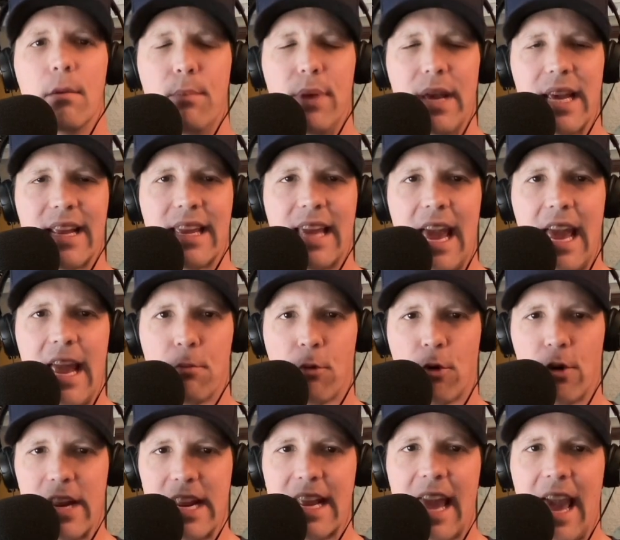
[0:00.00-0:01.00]
big game
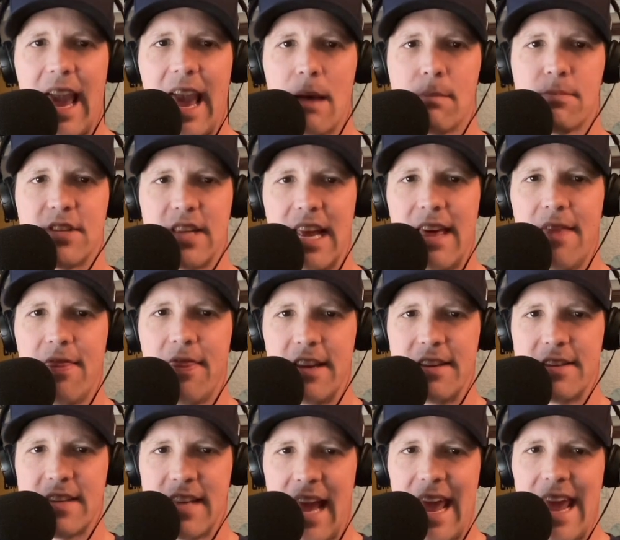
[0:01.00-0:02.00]
recaps, and
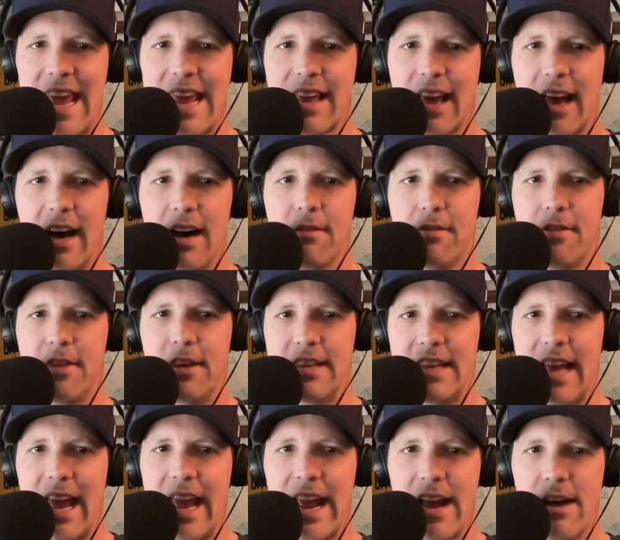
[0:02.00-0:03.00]
the take of the
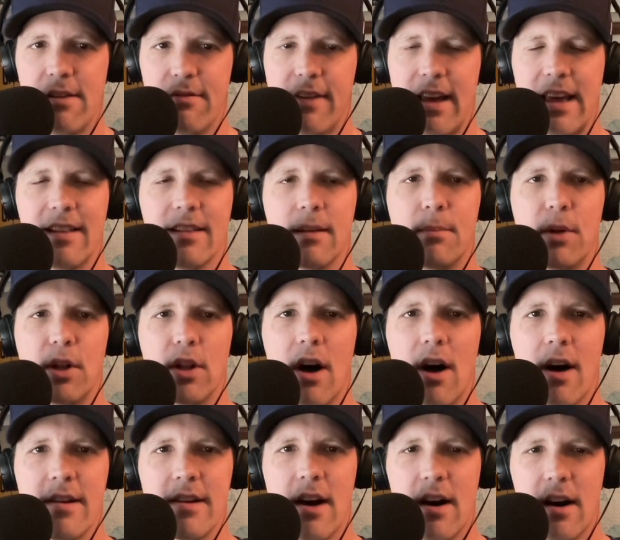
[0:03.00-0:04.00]
day, available
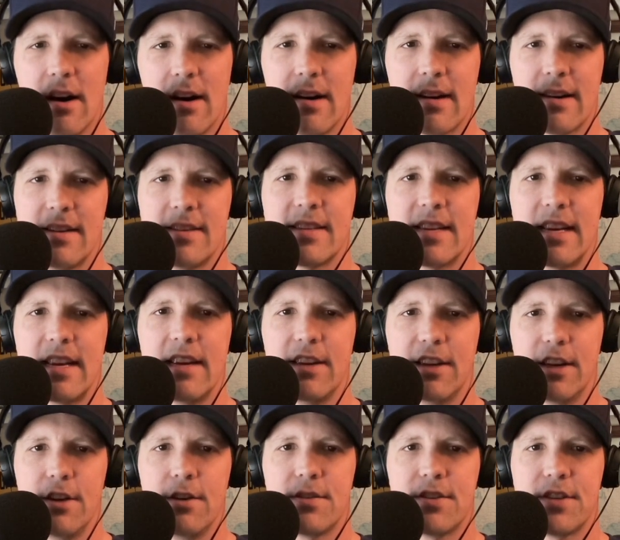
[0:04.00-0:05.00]
on Odyssey,
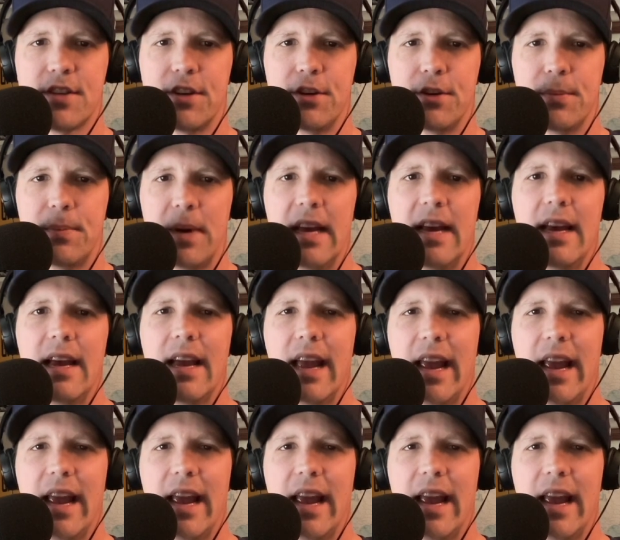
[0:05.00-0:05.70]
YouTube,